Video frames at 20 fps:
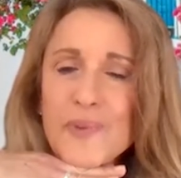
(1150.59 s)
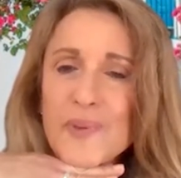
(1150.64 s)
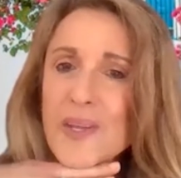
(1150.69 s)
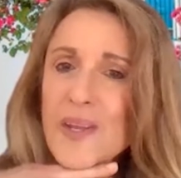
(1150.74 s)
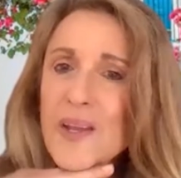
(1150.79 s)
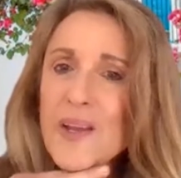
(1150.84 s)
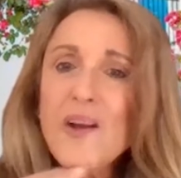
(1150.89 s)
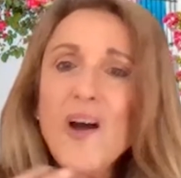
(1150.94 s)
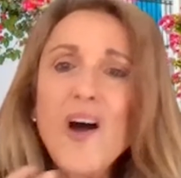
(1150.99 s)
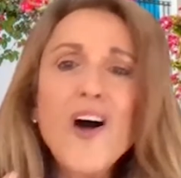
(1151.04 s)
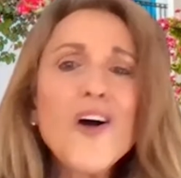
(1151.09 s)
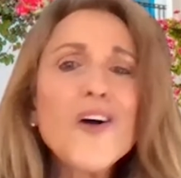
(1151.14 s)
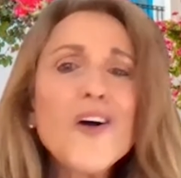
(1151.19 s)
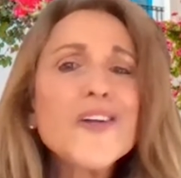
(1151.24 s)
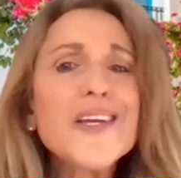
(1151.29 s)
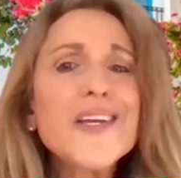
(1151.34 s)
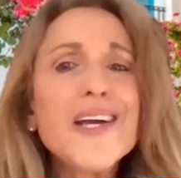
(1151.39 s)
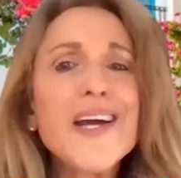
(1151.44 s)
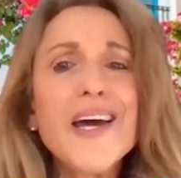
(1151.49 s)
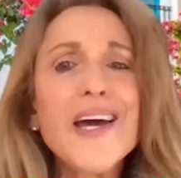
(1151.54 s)
And all
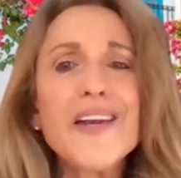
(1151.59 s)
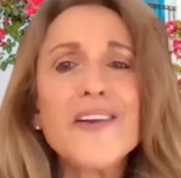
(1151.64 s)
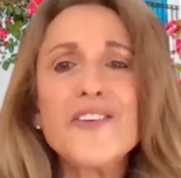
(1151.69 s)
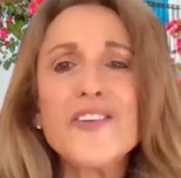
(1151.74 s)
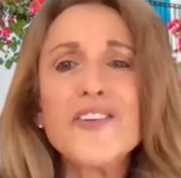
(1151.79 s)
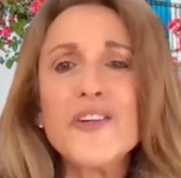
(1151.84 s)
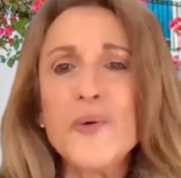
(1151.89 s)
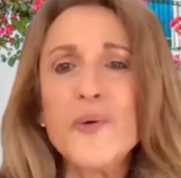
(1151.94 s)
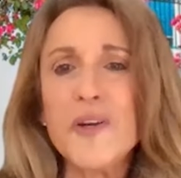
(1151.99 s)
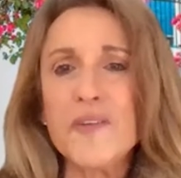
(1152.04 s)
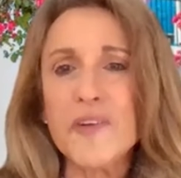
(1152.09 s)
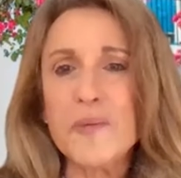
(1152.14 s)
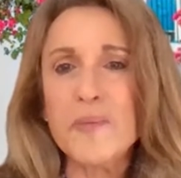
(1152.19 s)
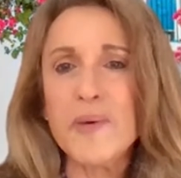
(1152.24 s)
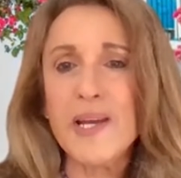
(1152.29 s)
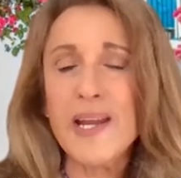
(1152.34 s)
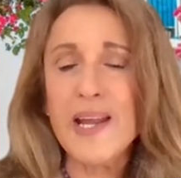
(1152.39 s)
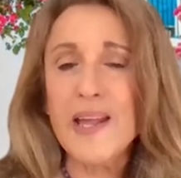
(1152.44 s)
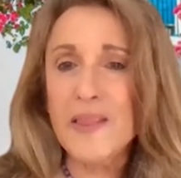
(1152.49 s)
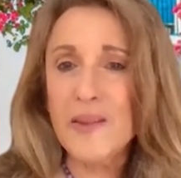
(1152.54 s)
you got to do,
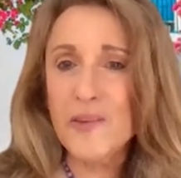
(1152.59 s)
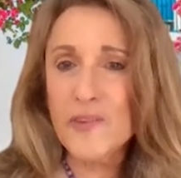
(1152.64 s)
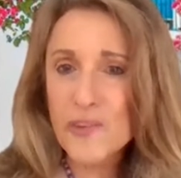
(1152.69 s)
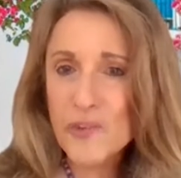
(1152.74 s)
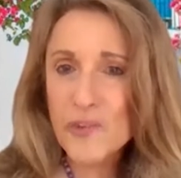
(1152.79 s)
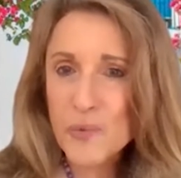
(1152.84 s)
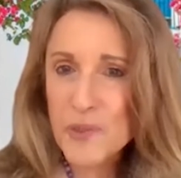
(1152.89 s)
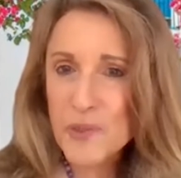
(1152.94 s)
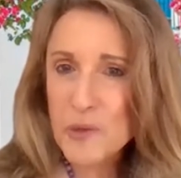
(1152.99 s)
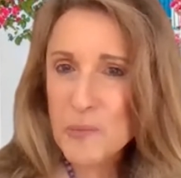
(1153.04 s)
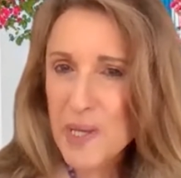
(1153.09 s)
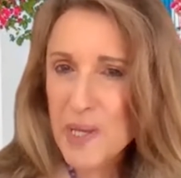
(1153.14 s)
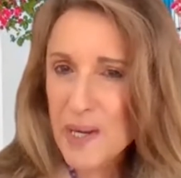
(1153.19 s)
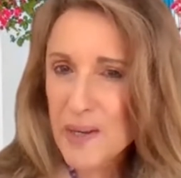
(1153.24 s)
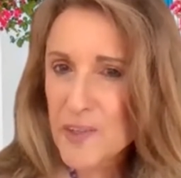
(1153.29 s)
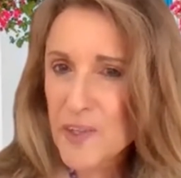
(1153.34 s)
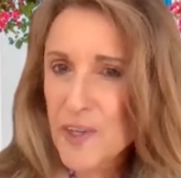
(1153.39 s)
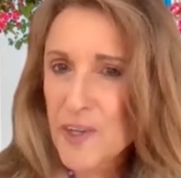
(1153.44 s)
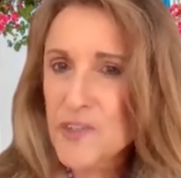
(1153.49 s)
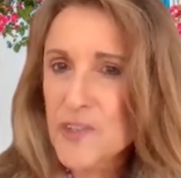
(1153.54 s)
everybody, and this is what the
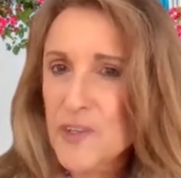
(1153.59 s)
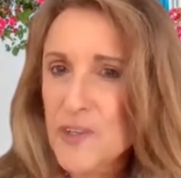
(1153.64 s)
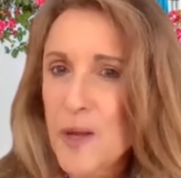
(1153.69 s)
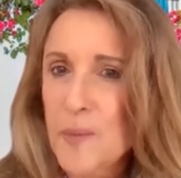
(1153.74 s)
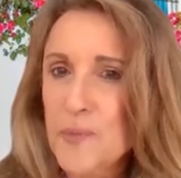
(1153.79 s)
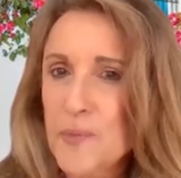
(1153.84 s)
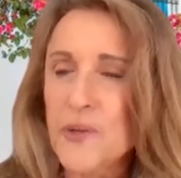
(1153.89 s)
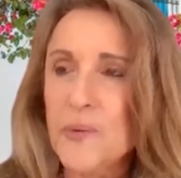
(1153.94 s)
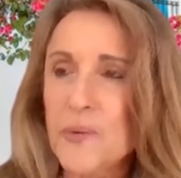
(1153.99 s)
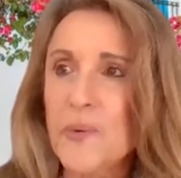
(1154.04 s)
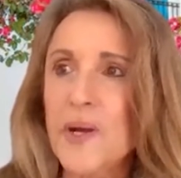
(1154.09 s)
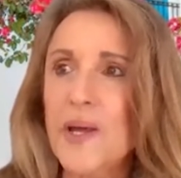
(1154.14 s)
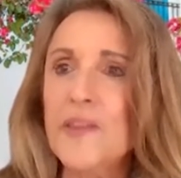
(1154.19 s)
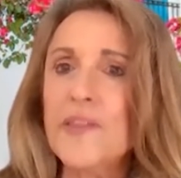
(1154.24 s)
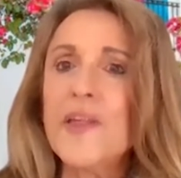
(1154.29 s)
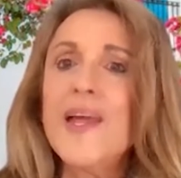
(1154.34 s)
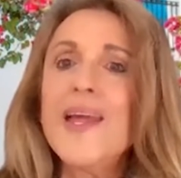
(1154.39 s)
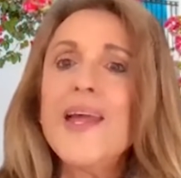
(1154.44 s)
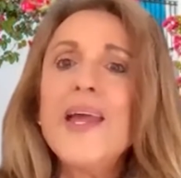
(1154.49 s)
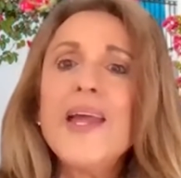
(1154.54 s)
meditation helps you with,
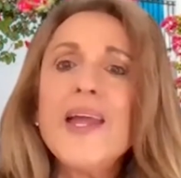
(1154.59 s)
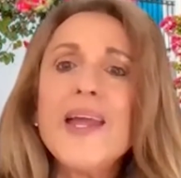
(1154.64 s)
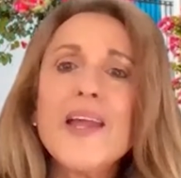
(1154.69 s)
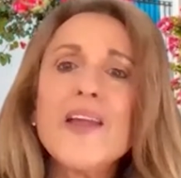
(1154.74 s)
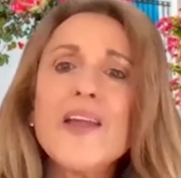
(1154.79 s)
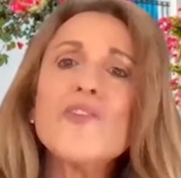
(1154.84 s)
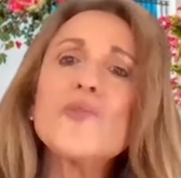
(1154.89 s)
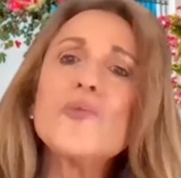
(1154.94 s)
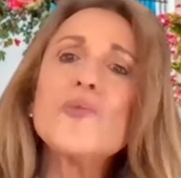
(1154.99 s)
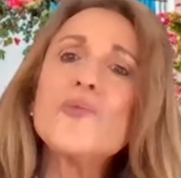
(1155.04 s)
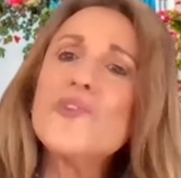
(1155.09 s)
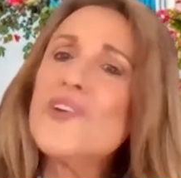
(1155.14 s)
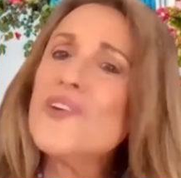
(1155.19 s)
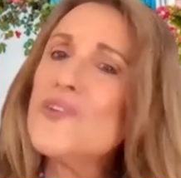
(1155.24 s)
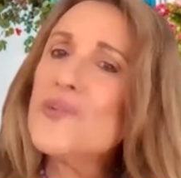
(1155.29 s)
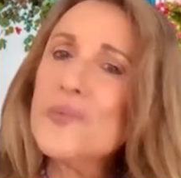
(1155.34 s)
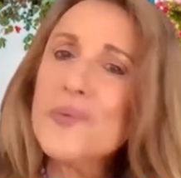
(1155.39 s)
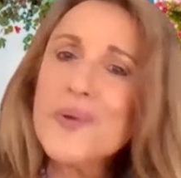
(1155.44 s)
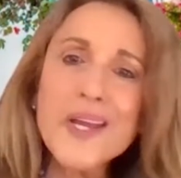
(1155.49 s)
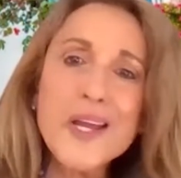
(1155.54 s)
is
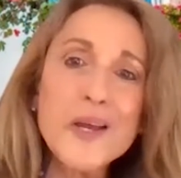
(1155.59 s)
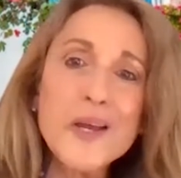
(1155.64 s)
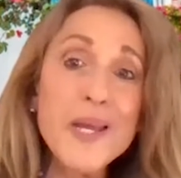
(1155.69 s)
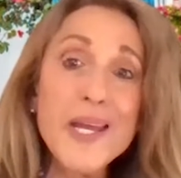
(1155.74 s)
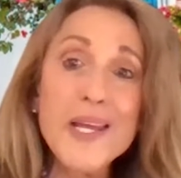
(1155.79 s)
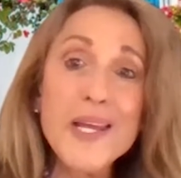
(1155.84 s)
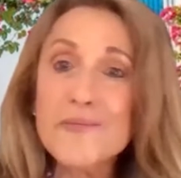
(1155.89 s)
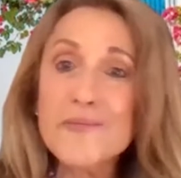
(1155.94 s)
just recommit.